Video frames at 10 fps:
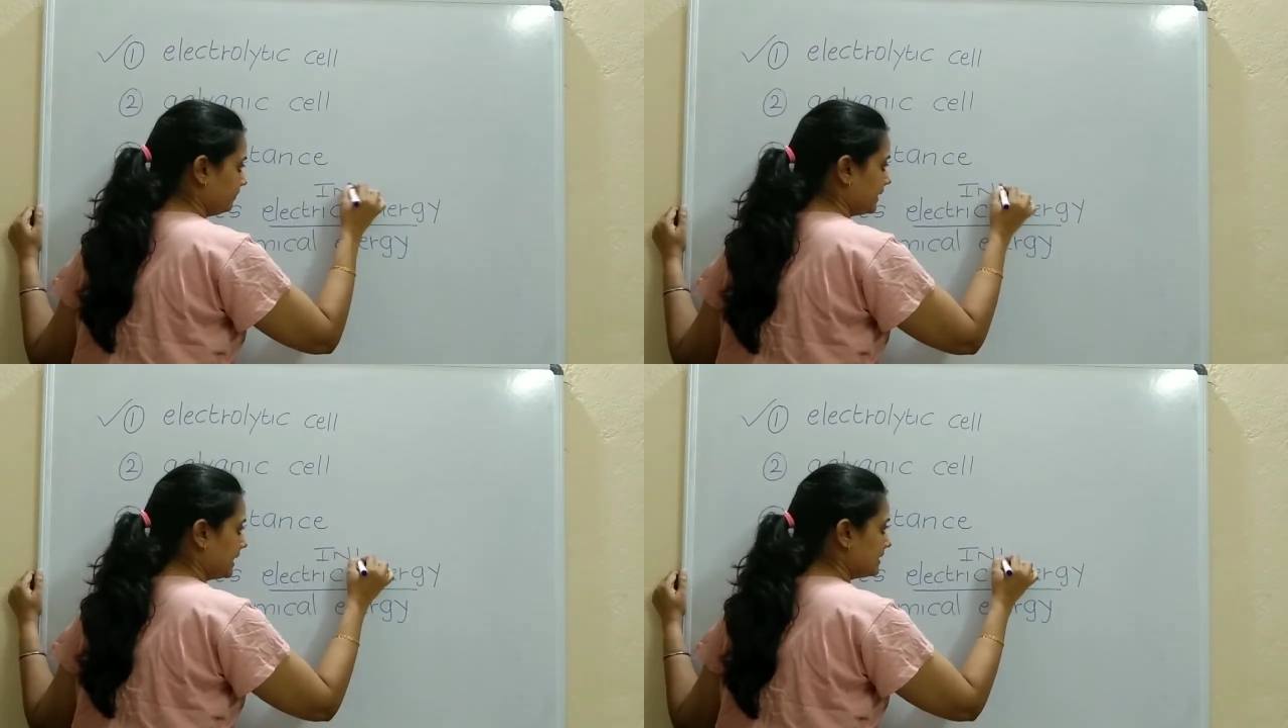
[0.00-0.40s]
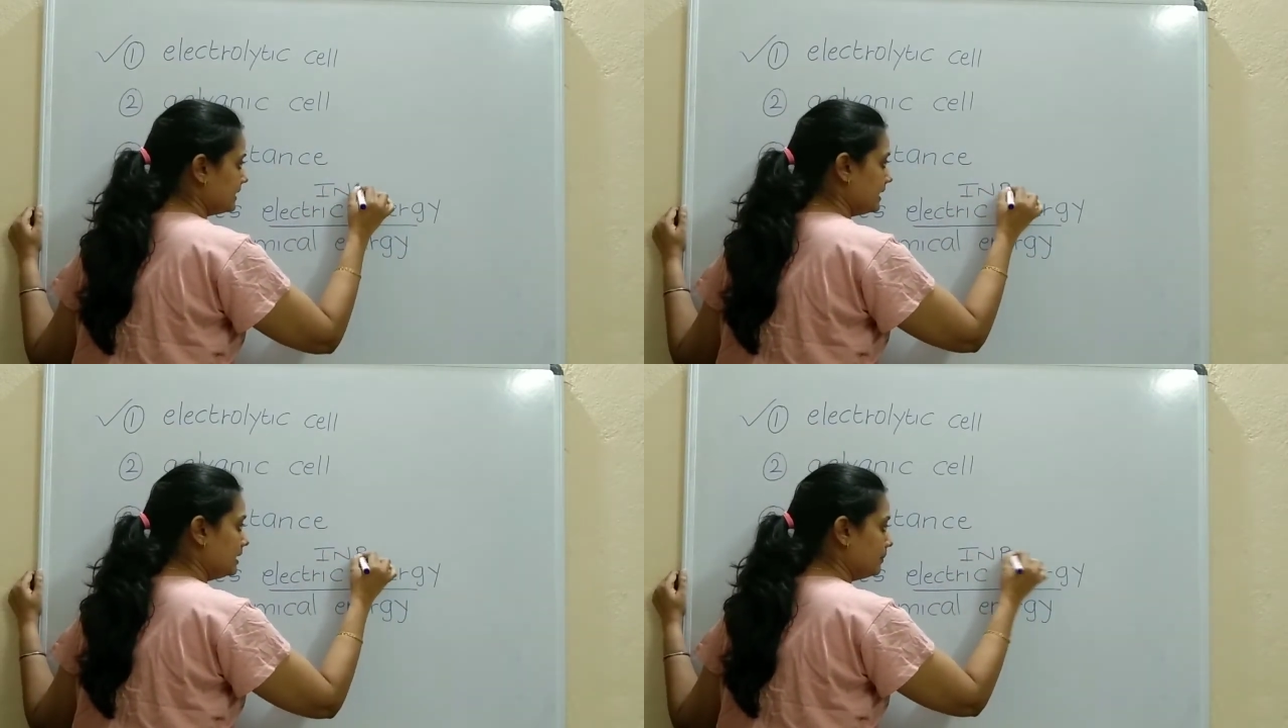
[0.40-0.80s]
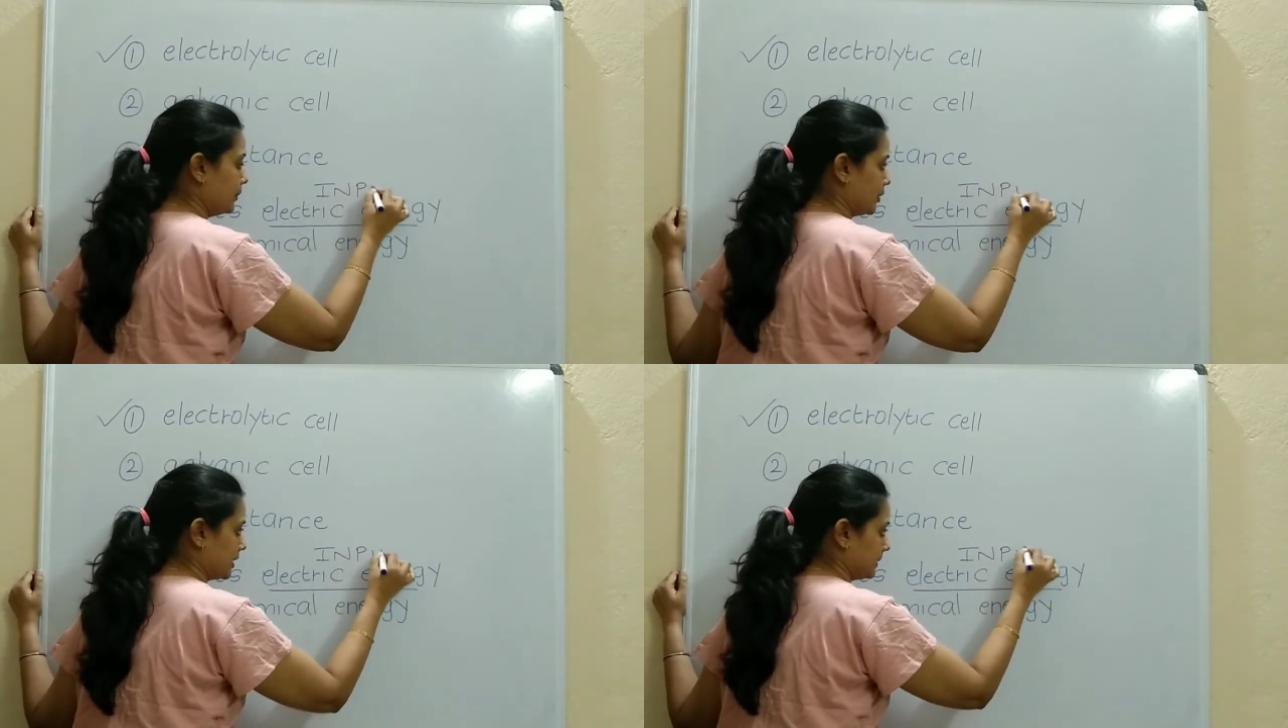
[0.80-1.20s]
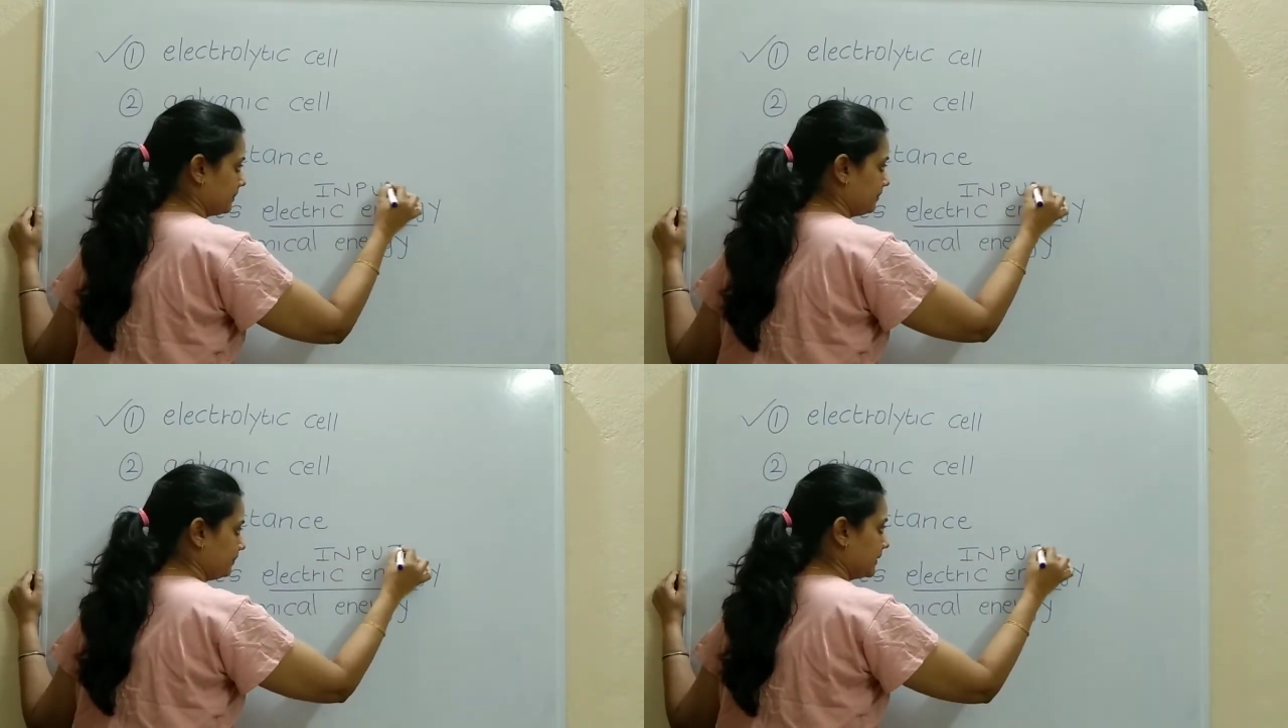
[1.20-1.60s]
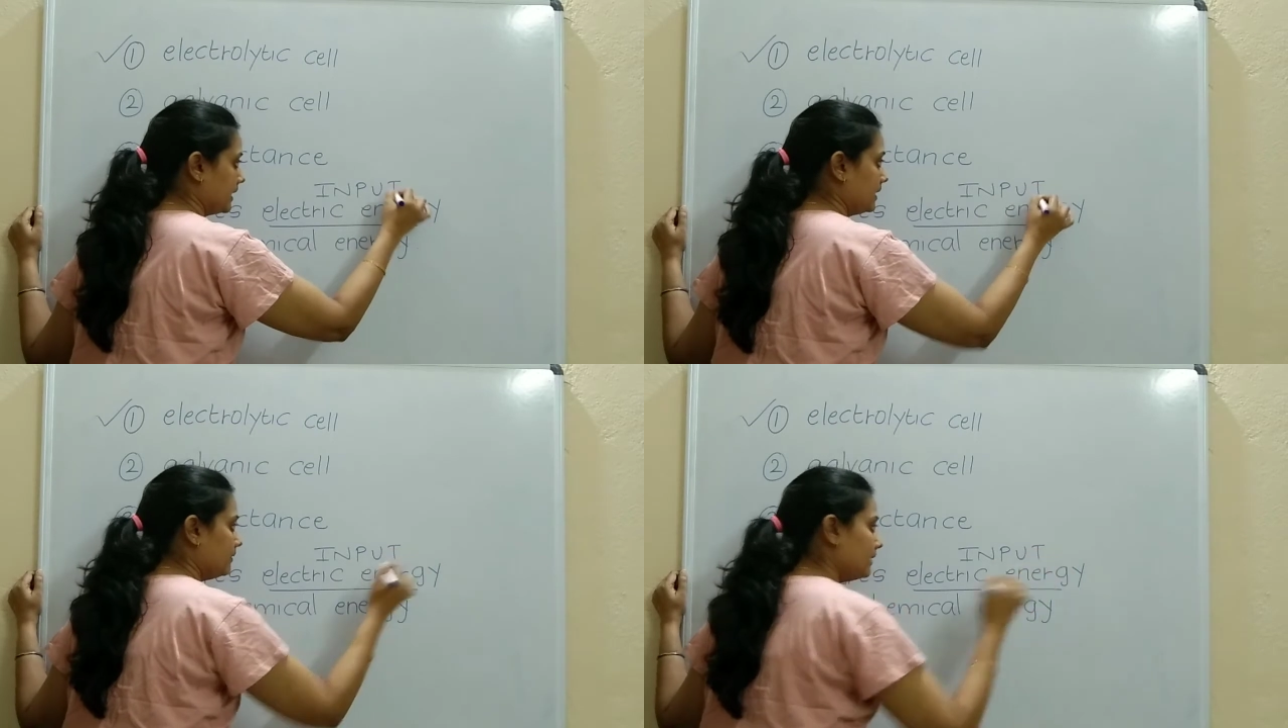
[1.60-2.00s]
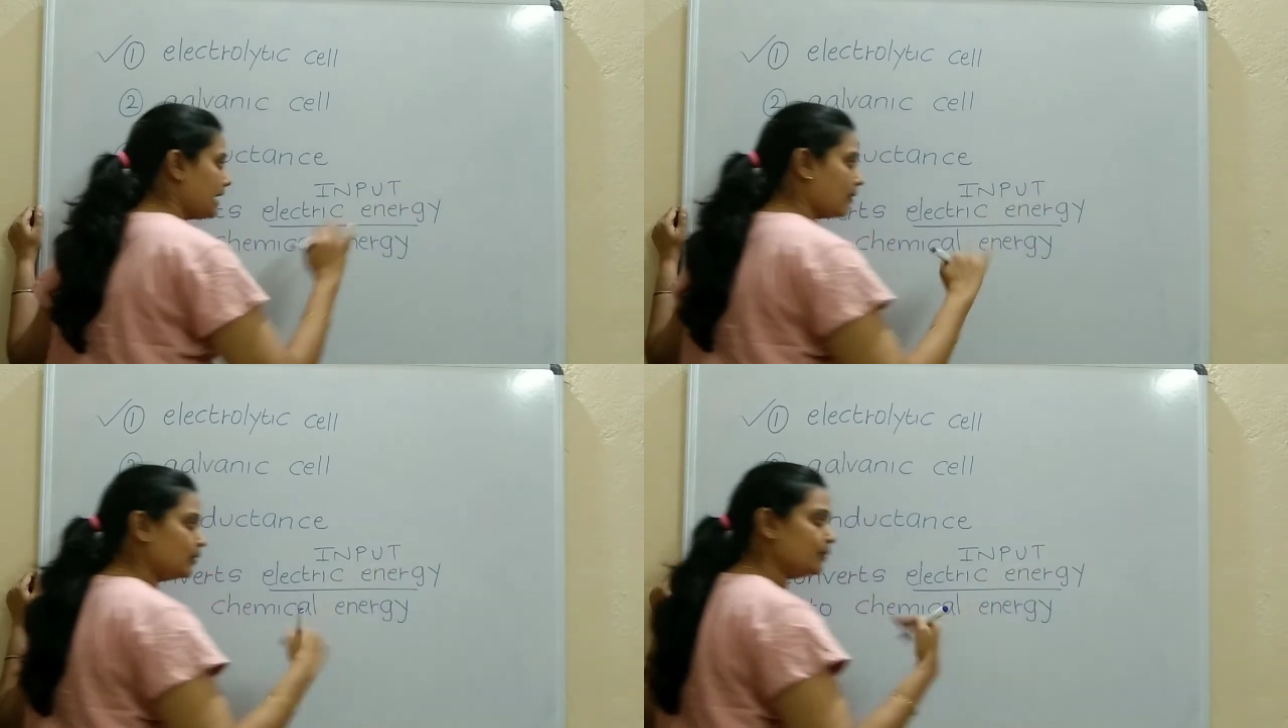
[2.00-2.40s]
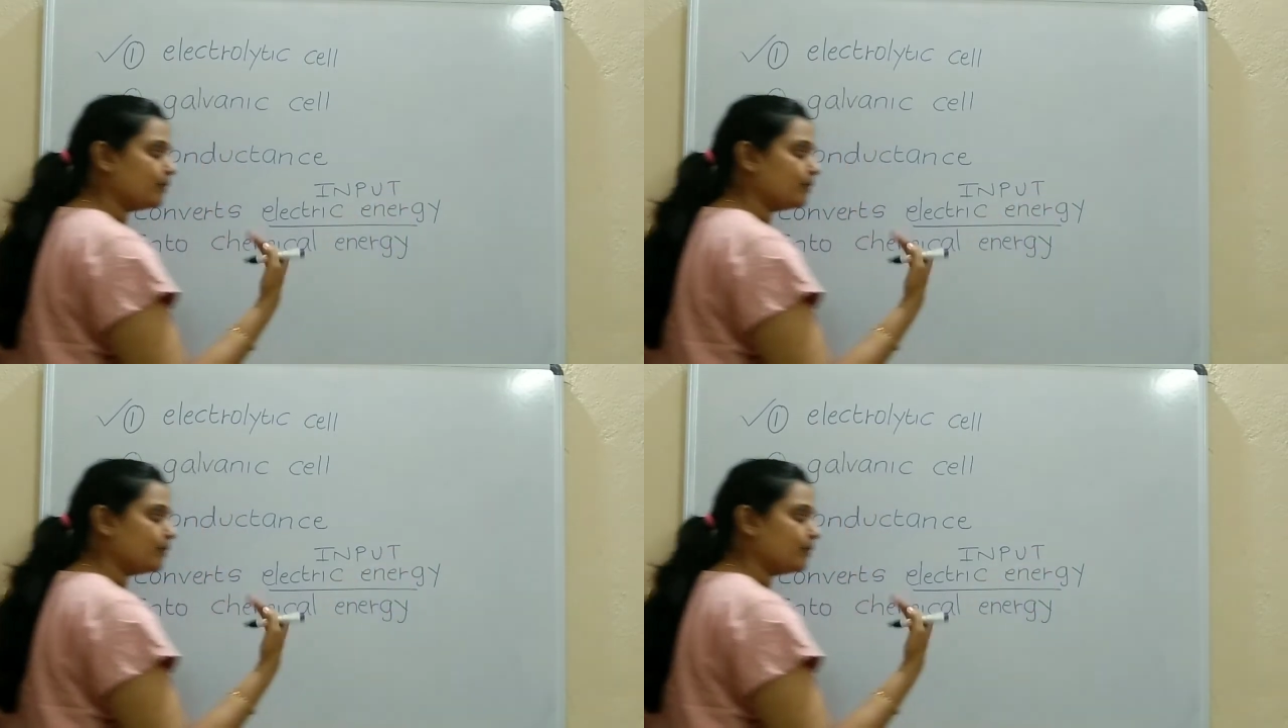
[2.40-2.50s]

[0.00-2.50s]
That is the input. We have to